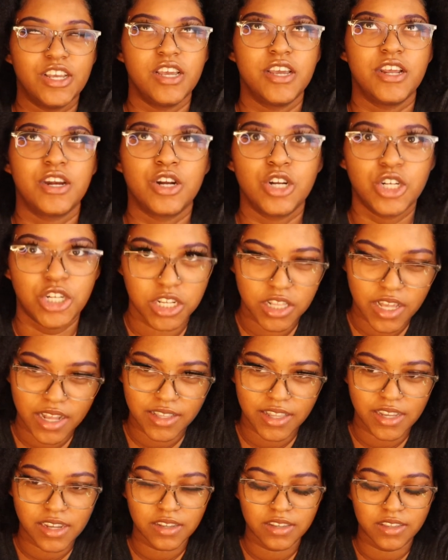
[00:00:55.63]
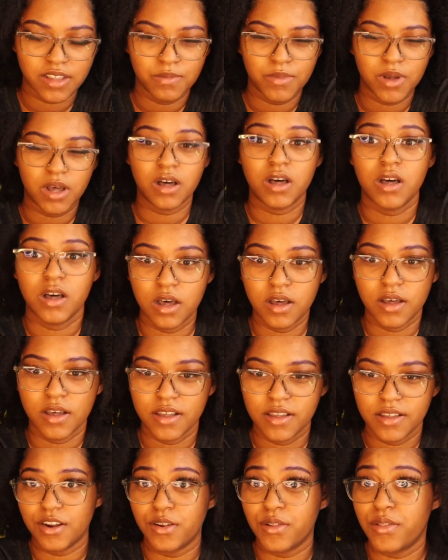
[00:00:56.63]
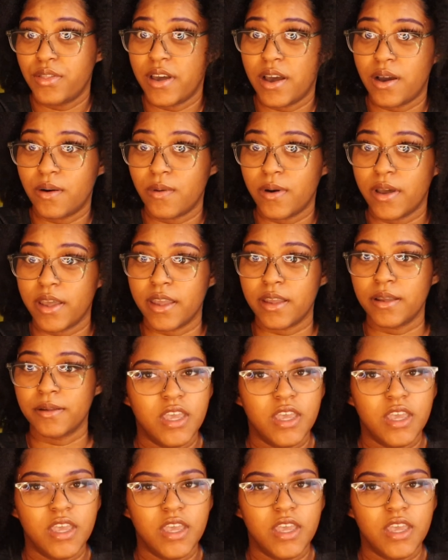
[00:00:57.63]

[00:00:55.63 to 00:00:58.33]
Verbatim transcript: energy that tells them, ugh, you're that way?